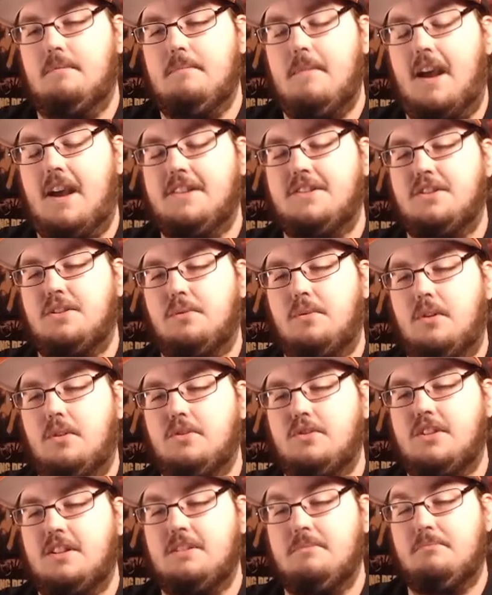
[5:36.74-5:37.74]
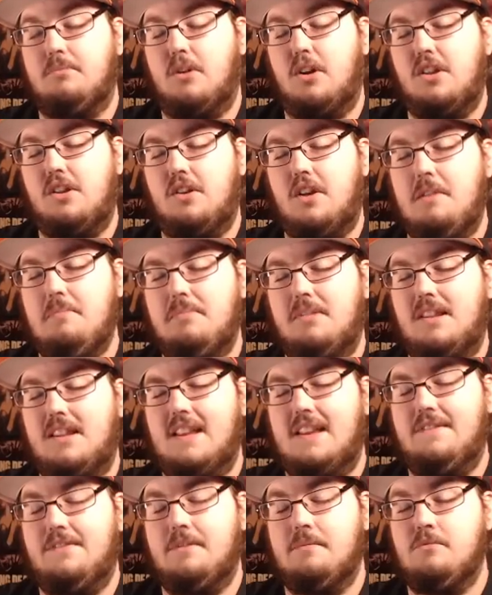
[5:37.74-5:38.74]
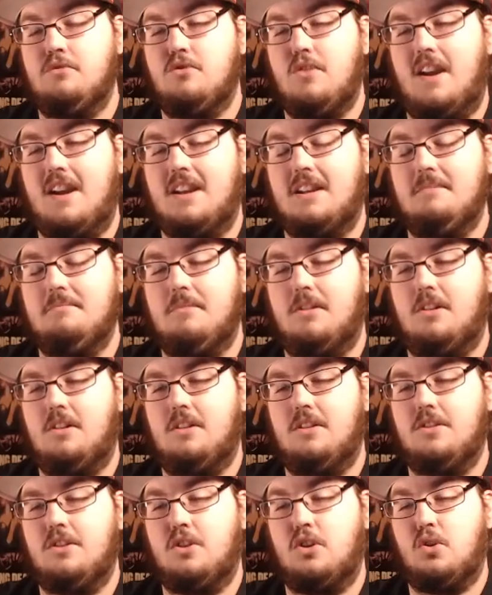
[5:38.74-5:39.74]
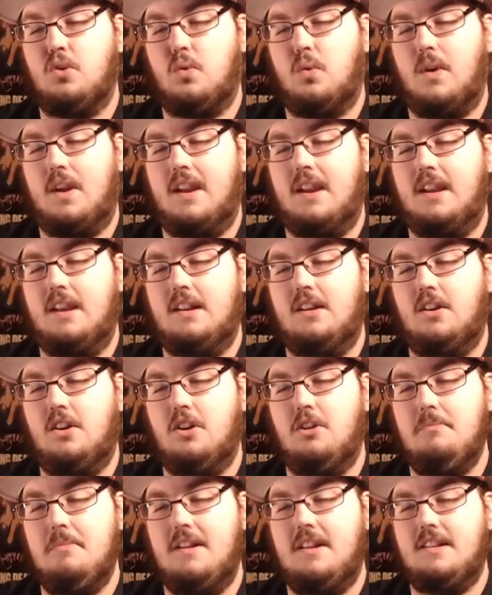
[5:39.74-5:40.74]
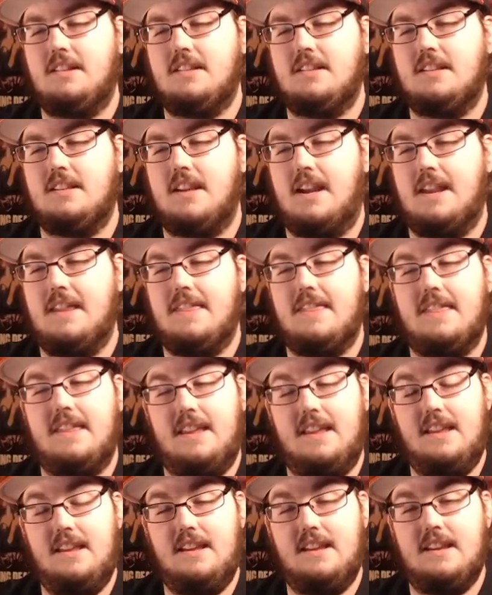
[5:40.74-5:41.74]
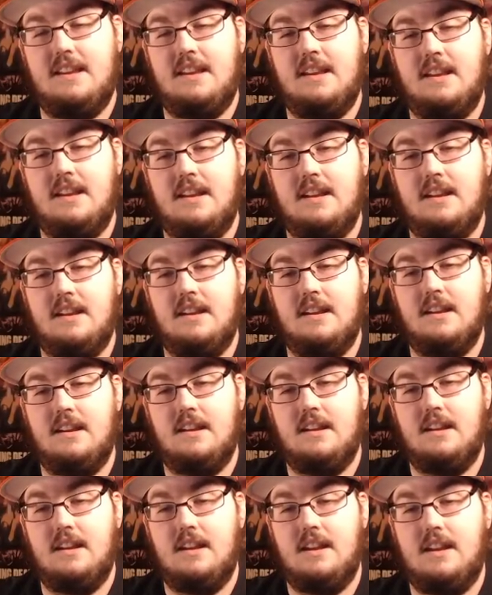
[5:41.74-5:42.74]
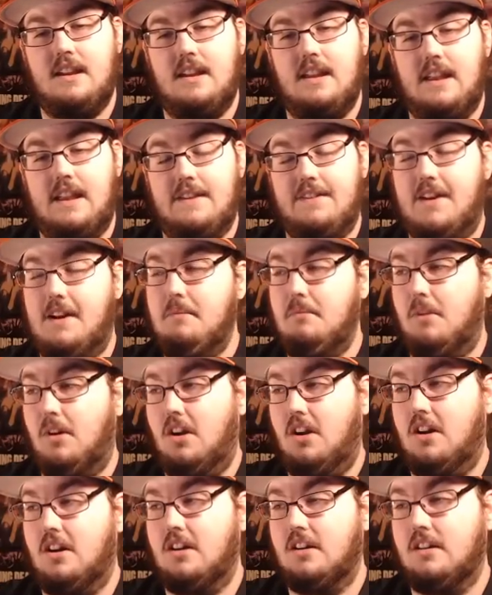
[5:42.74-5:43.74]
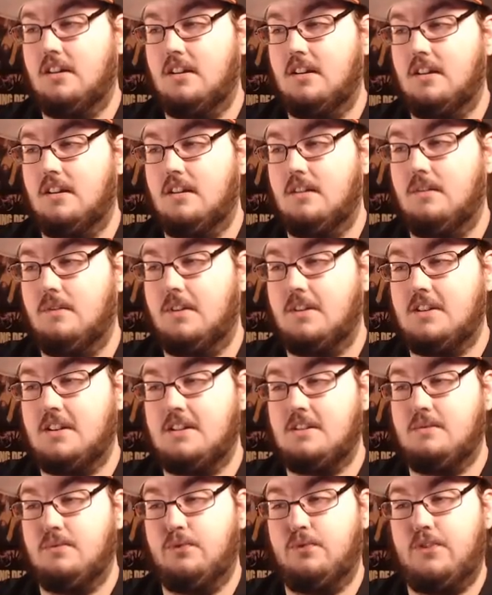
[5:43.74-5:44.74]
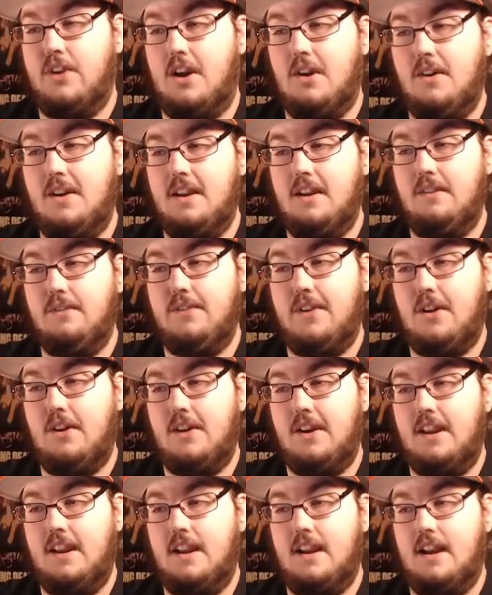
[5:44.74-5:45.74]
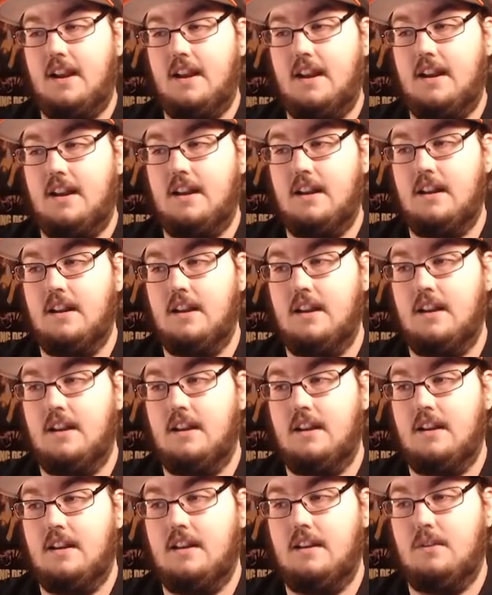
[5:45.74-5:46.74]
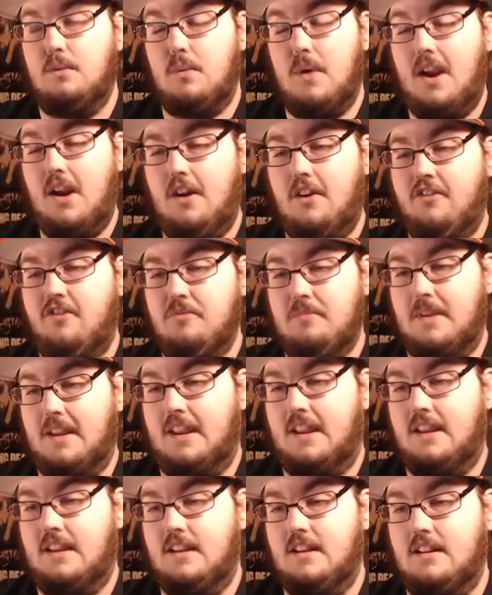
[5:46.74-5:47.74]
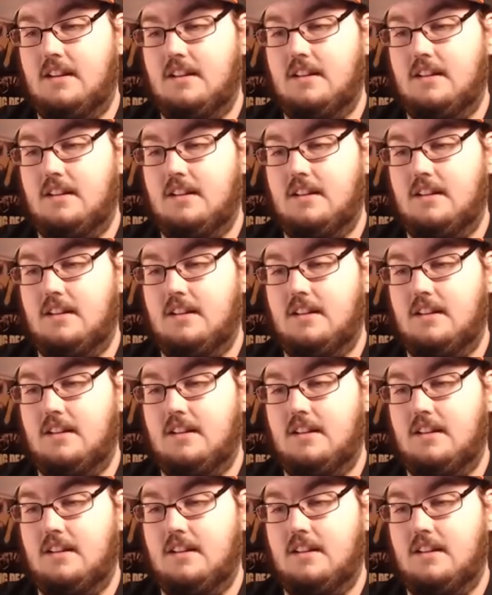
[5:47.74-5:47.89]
Master Roshi's brother, I believe, from Dragon Ball, the Crane Hermit, I think? If I'm wrong, which is very, very rare of me